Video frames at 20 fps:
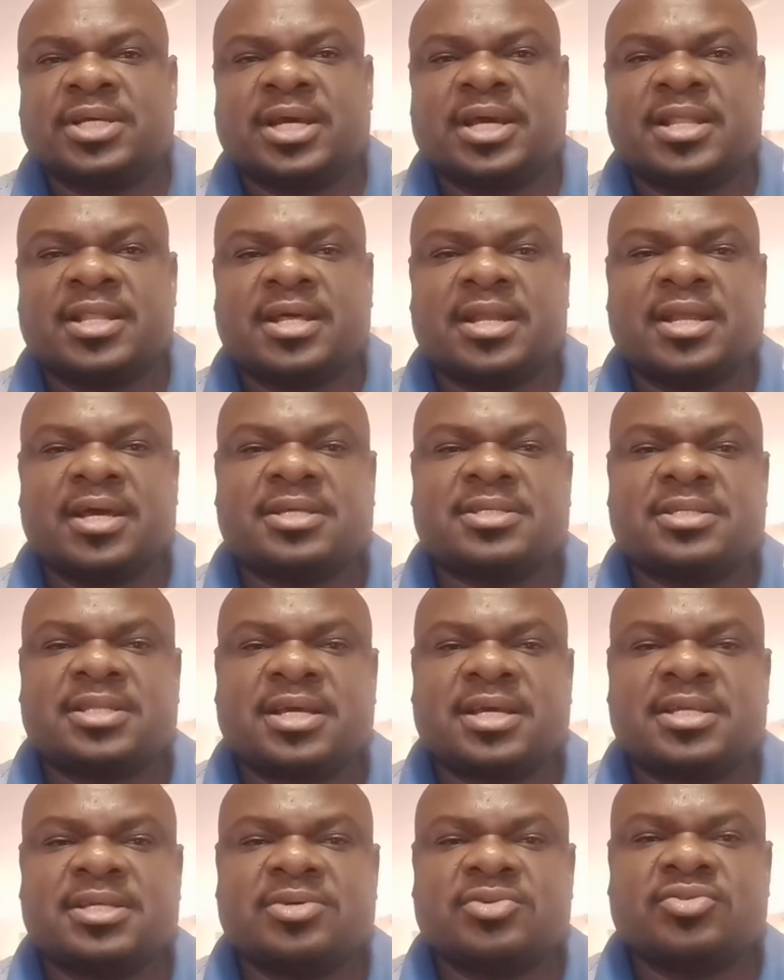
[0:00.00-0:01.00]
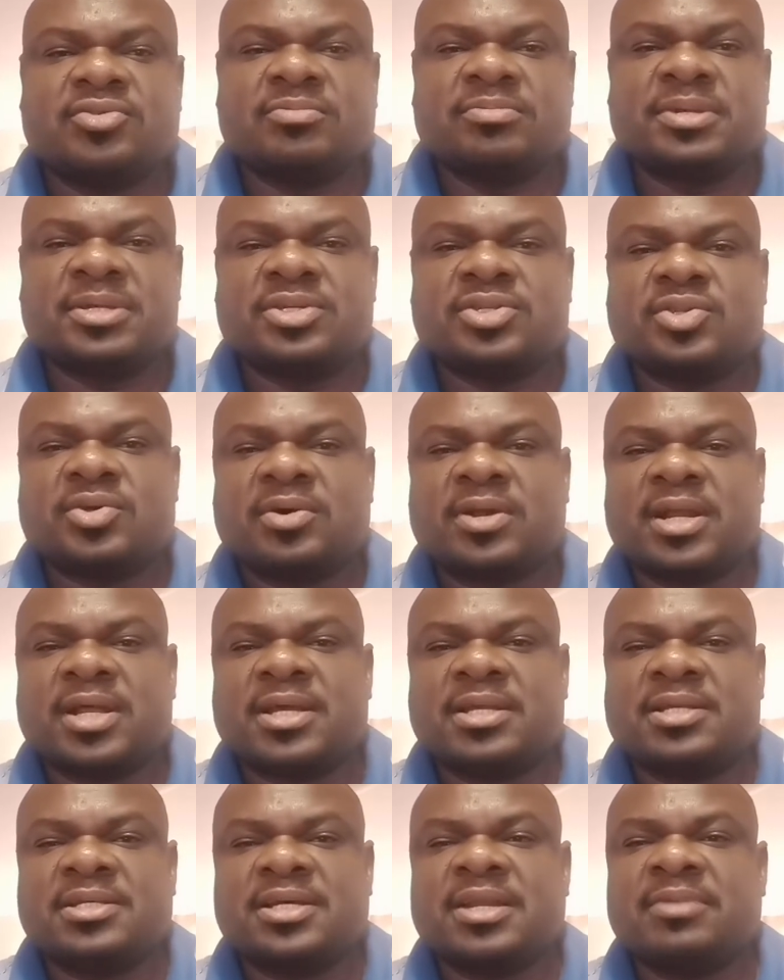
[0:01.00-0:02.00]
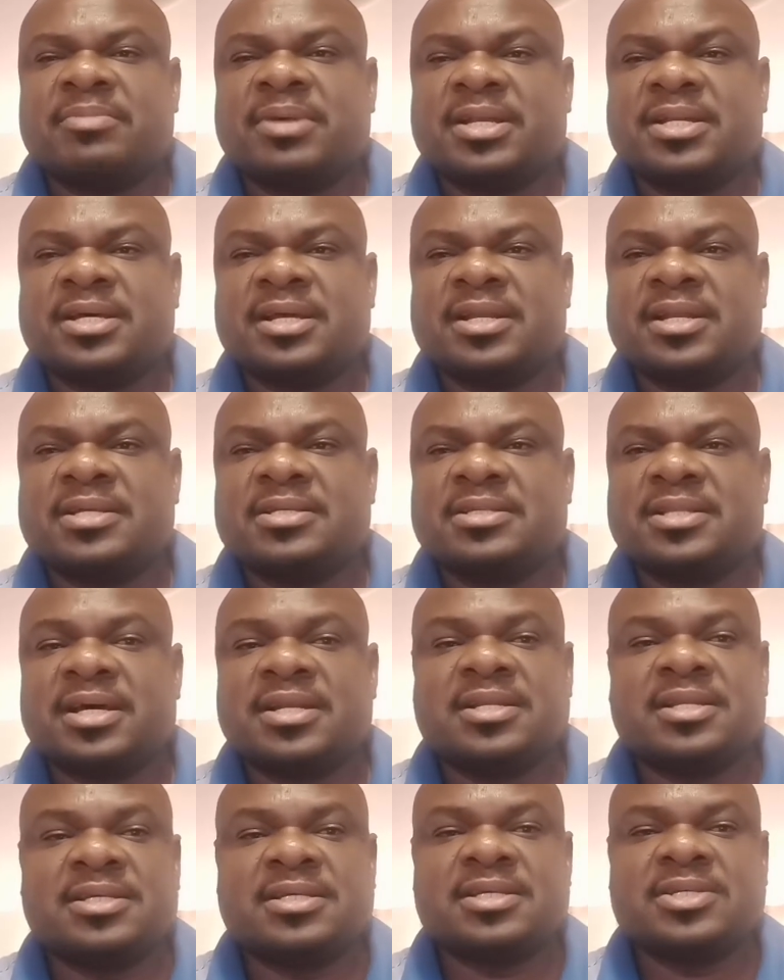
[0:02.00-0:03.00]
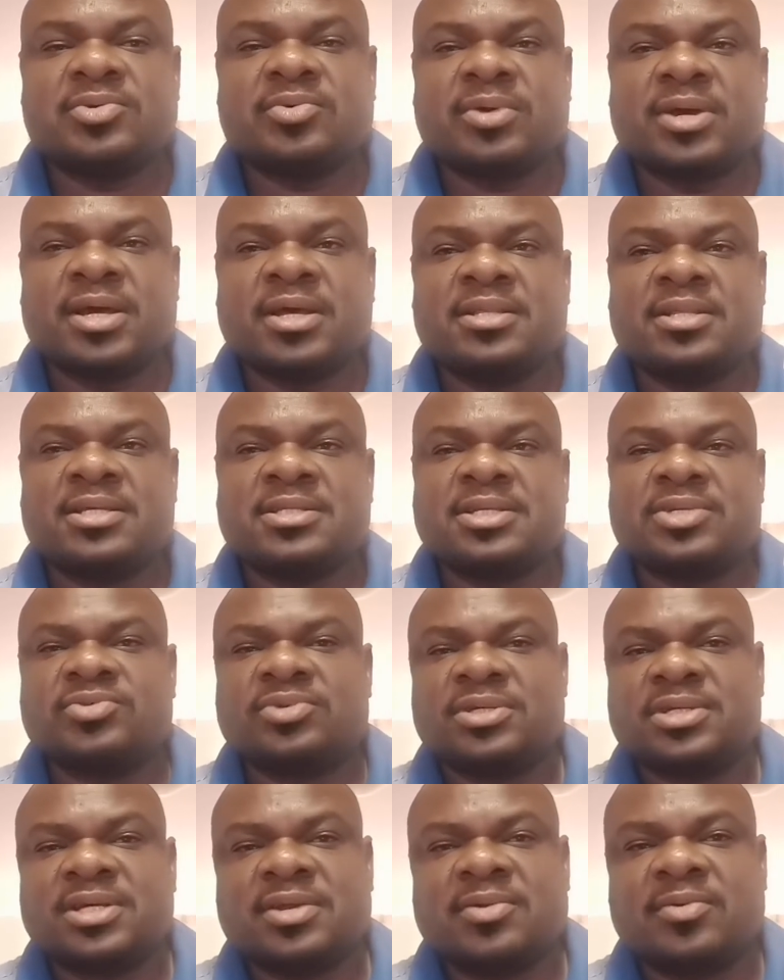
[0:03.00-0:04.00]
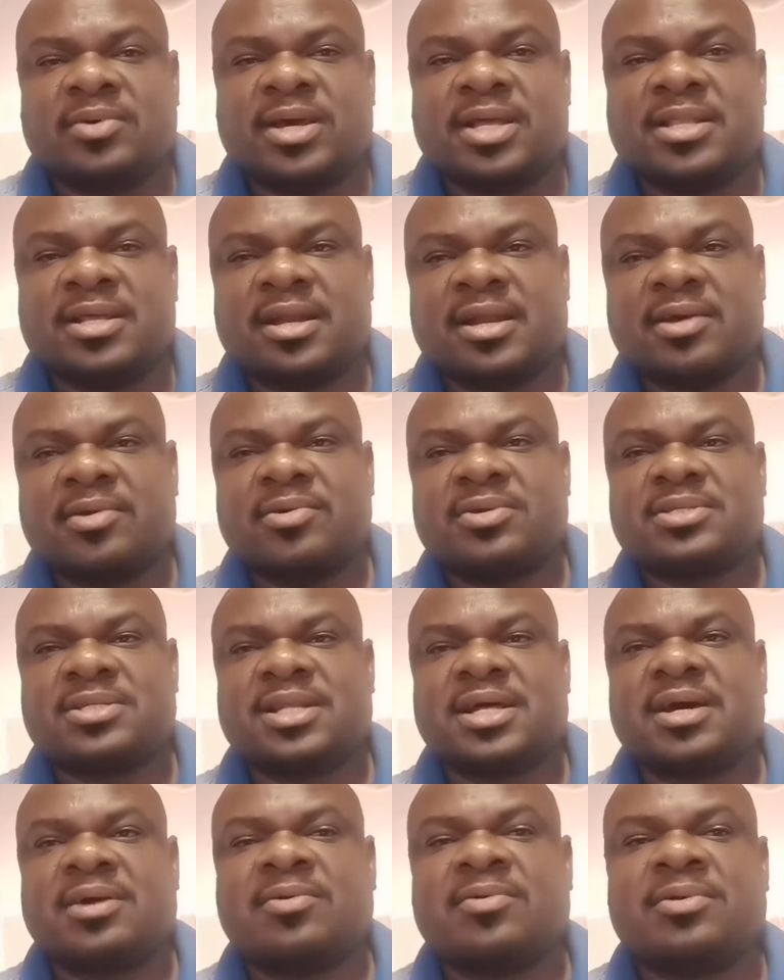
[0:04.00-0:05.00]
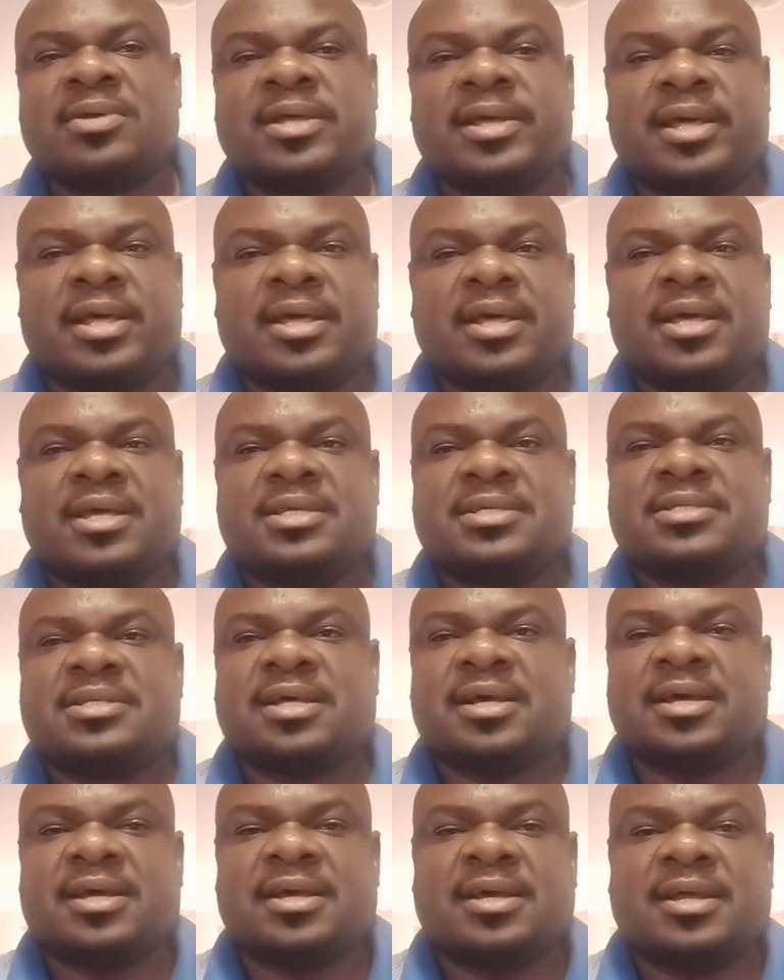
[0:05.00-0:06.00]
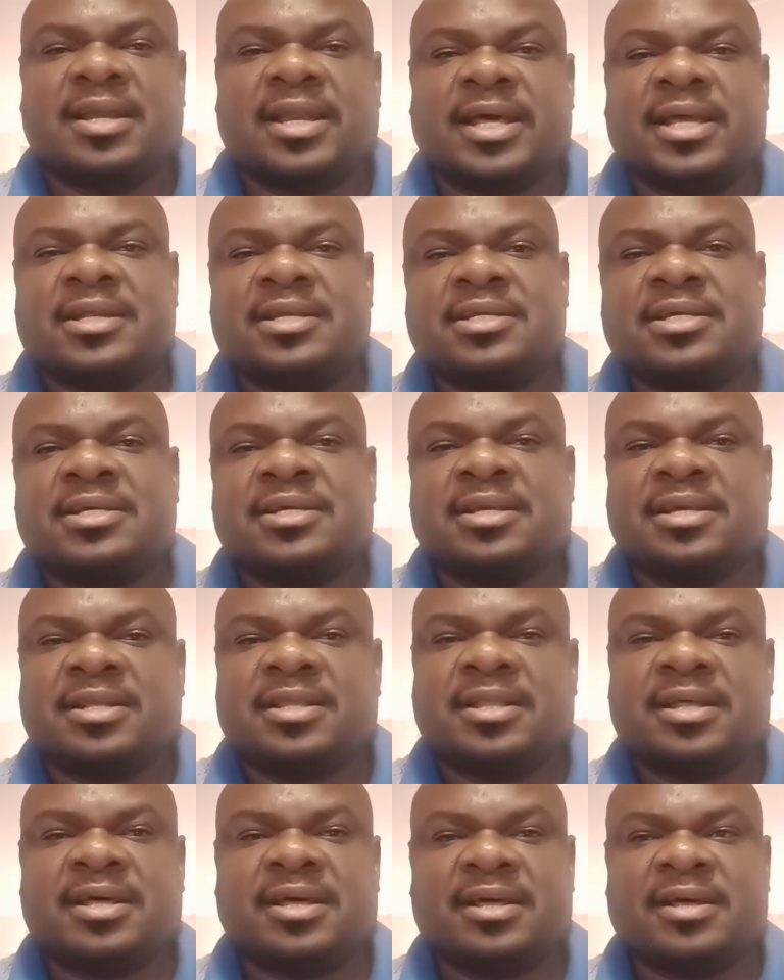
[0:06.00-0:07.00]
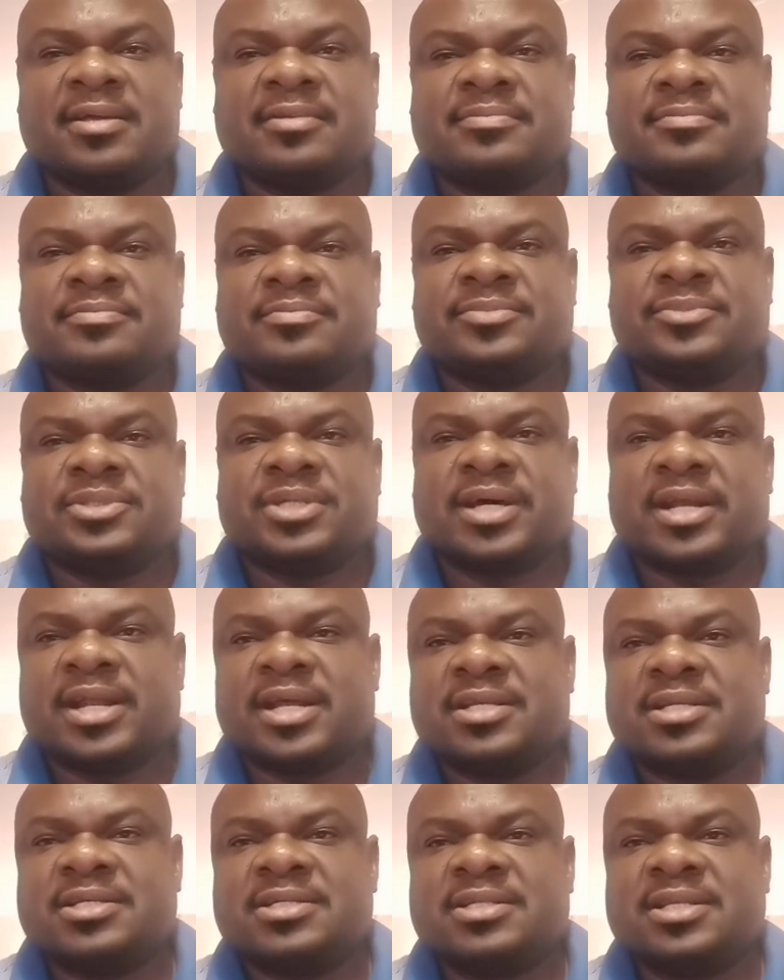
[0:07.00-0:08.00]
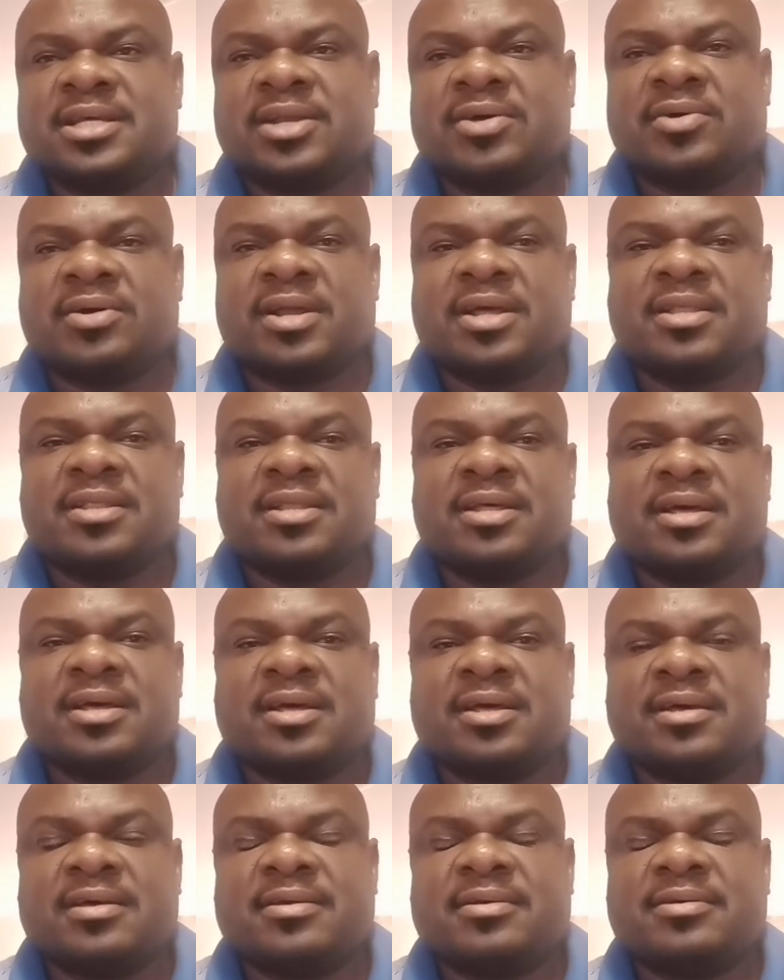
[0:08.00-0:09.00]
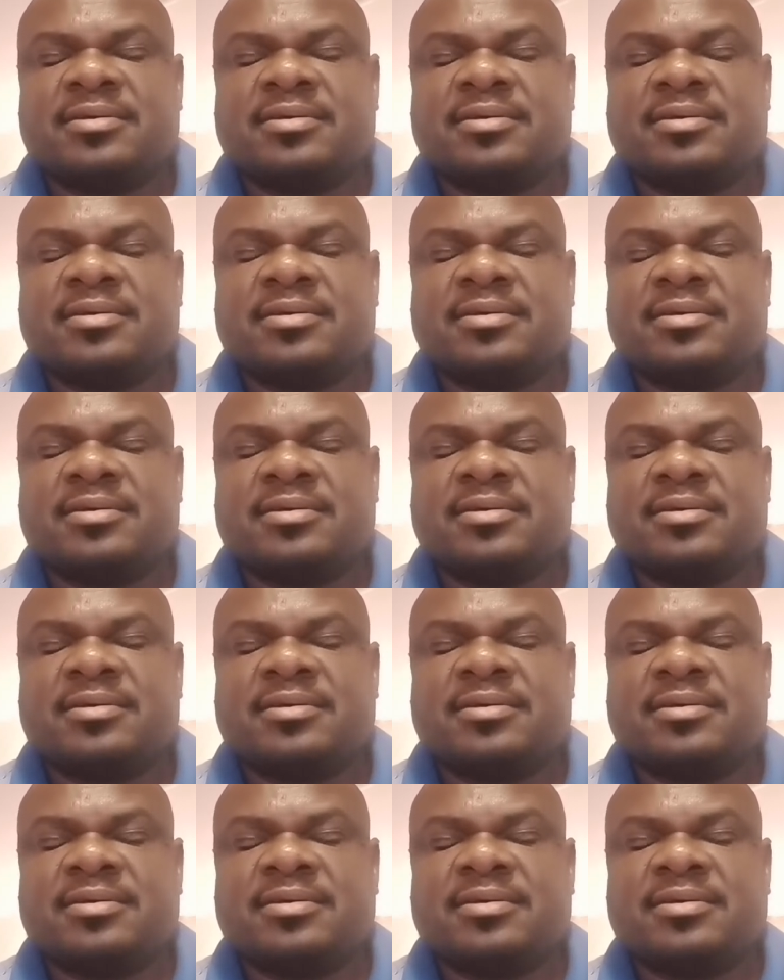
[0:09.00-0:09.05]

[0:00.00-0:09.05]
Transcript: And the next stage, it will be storage and maintenance. That this is where the situation where the records now is landing in the registry or in the